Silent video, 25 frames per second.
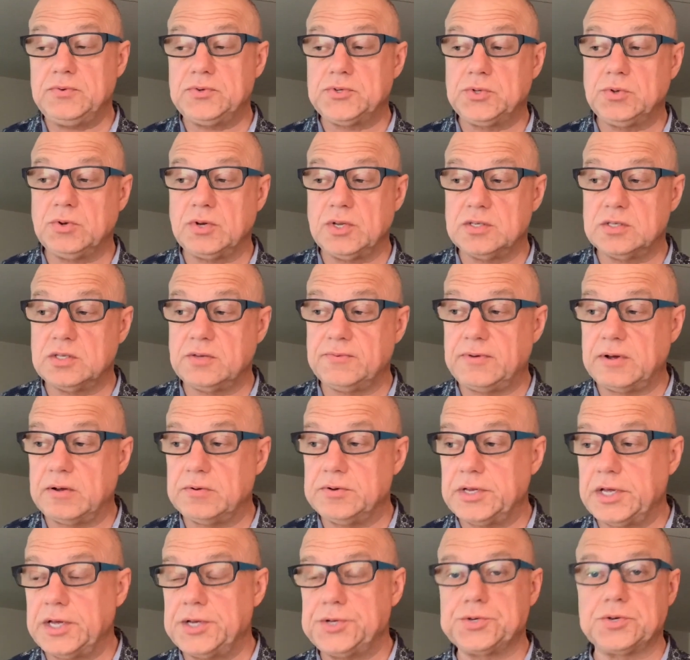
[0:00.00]
students the
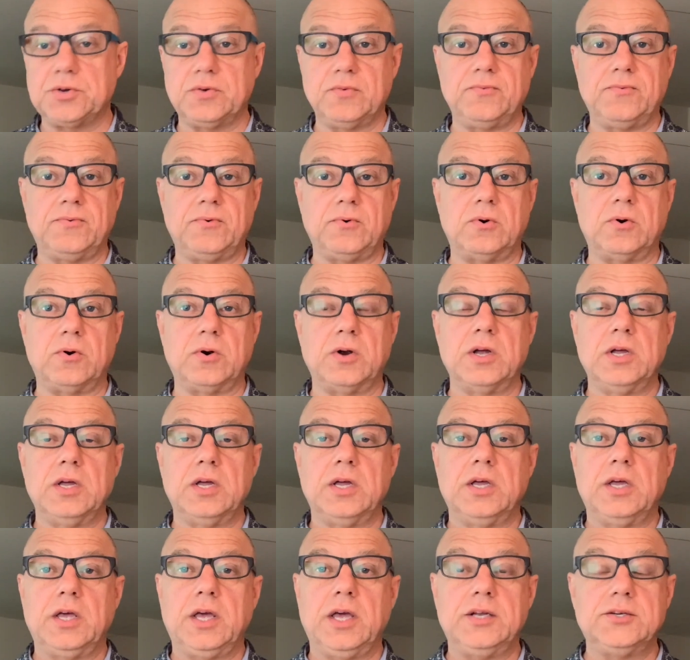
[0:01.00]
foundation for
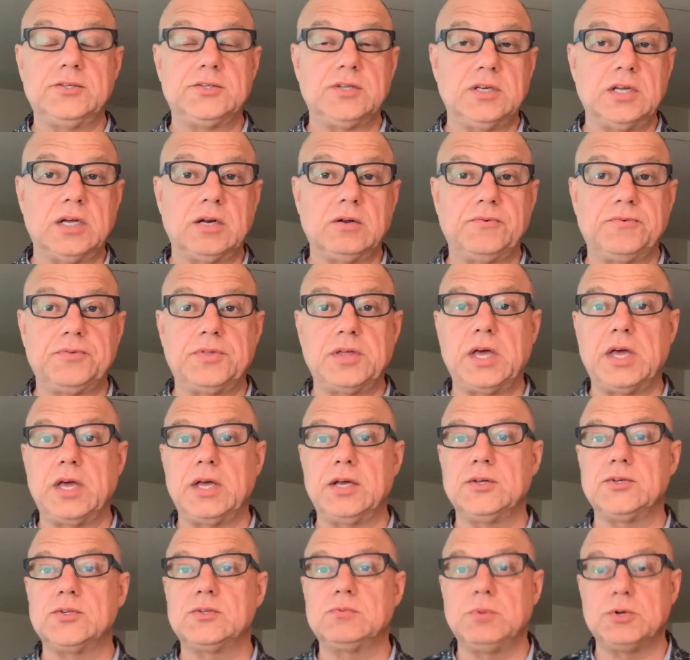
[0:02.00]
Internet of
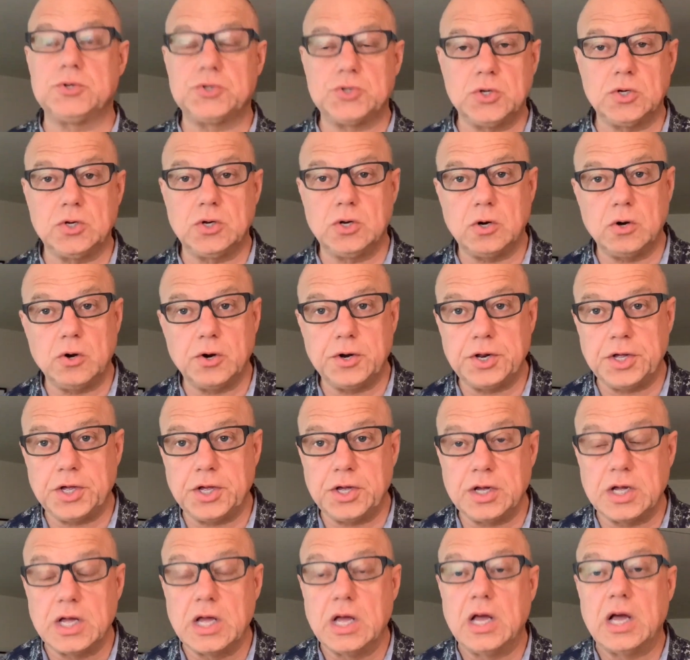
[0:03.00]
Things, machine
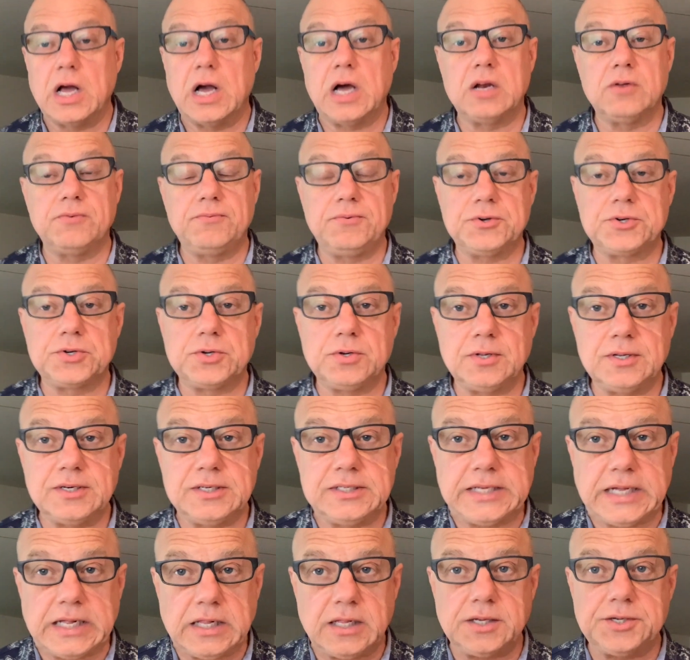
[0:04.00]
learning, artificial
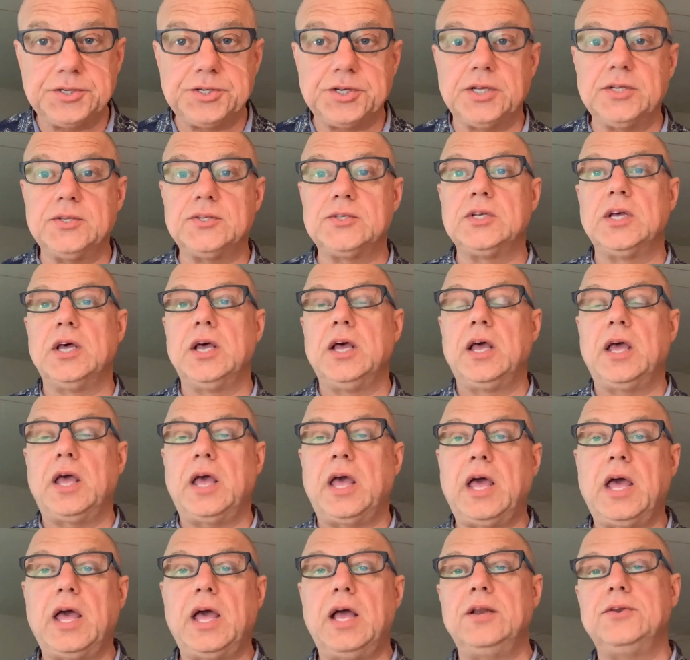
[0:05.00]
intelligence,
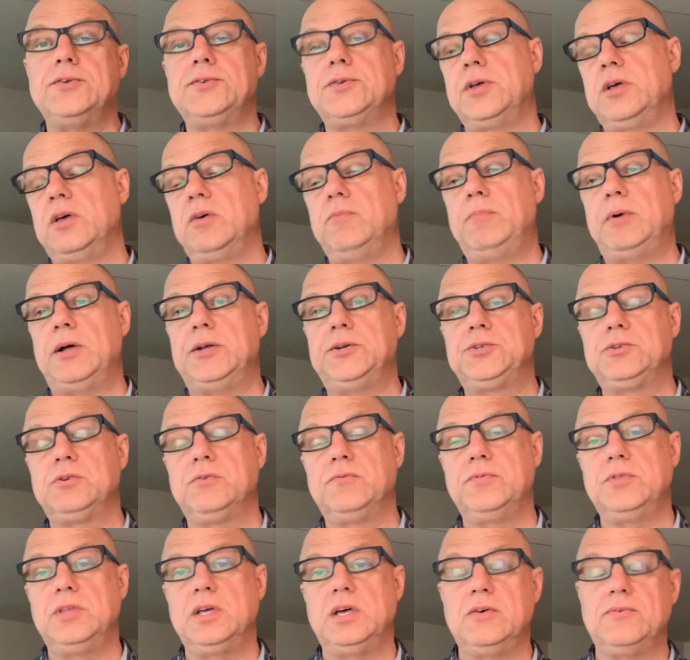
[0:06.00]
and a bunch
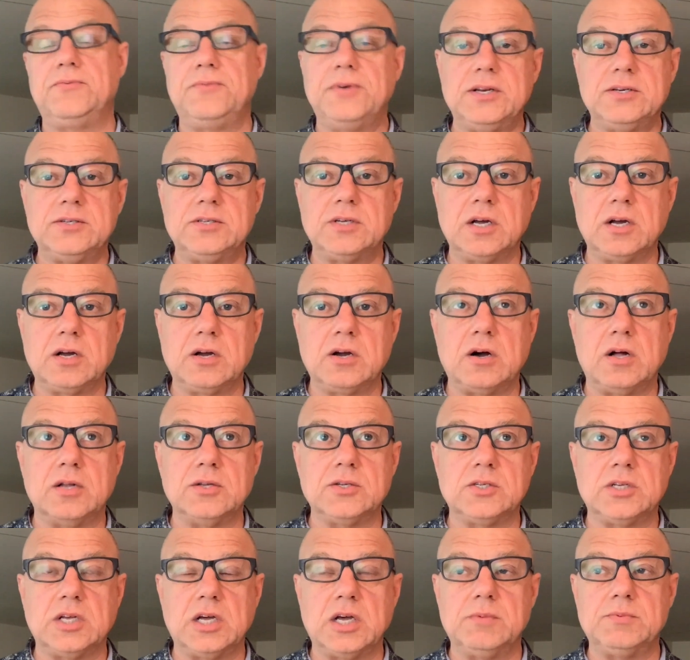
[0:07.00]
of the fintech
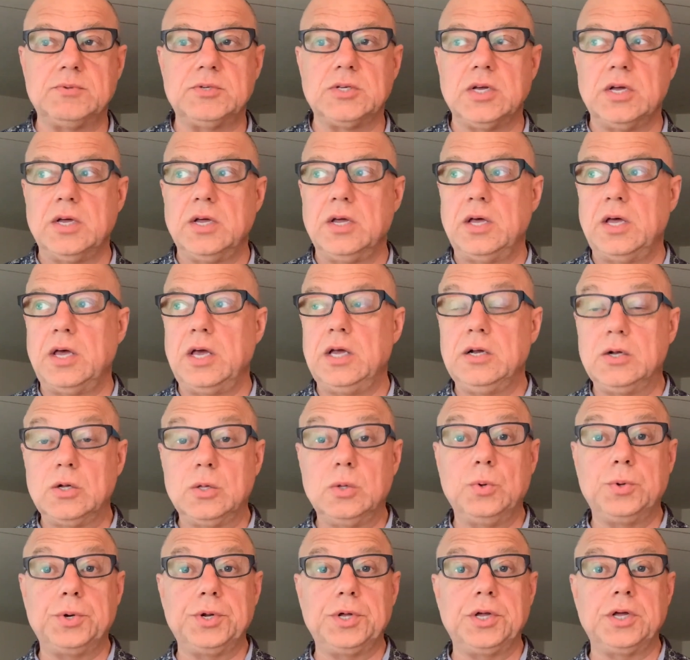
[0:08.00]
concepts,
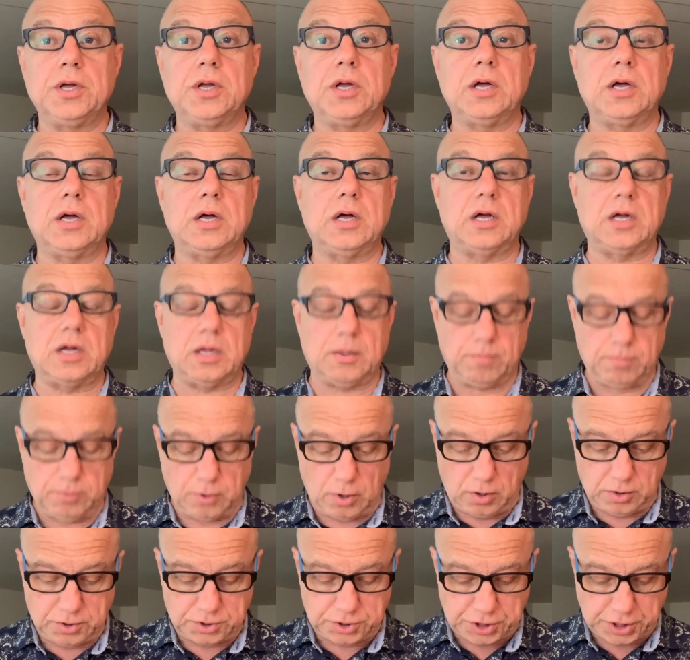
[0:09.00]
including
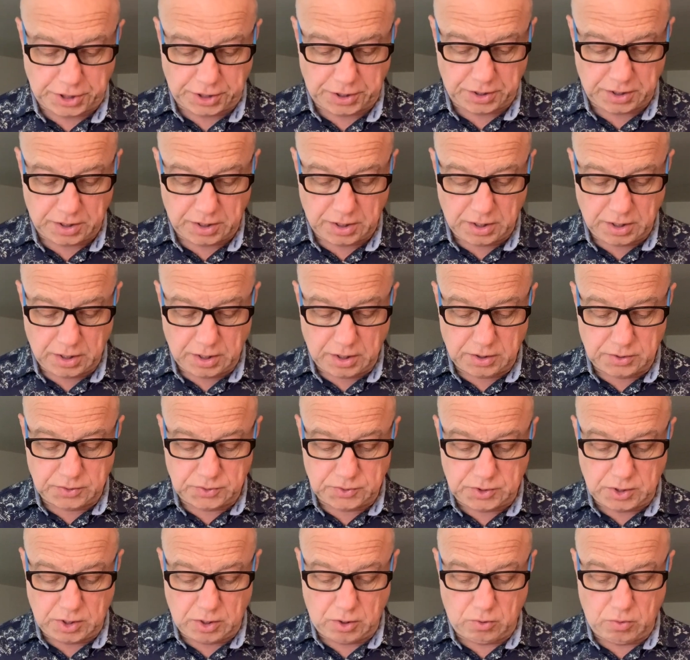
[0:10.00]
blockchain.
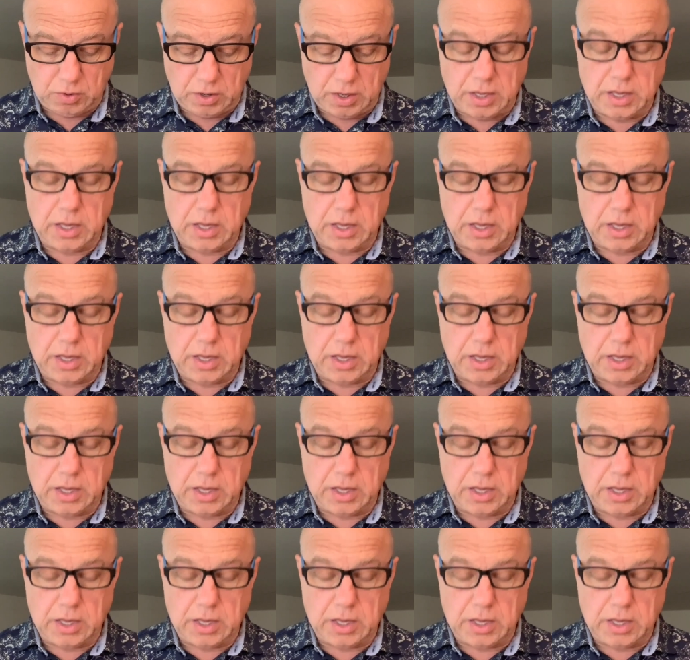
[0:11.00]
So